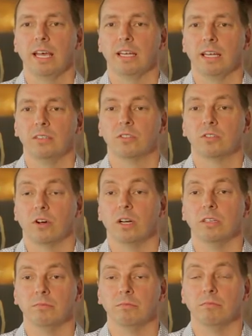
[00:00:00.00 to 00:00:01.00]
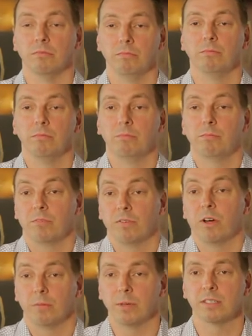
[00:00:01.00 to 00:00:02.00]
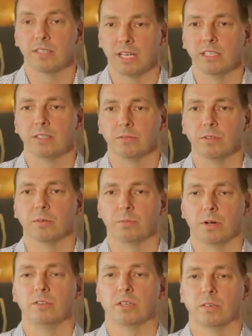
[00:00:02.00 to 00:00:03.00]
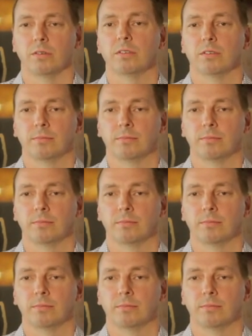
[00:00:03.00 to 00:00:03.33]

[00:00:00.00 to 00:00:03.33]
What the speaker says: and try and provide the best answer for the project.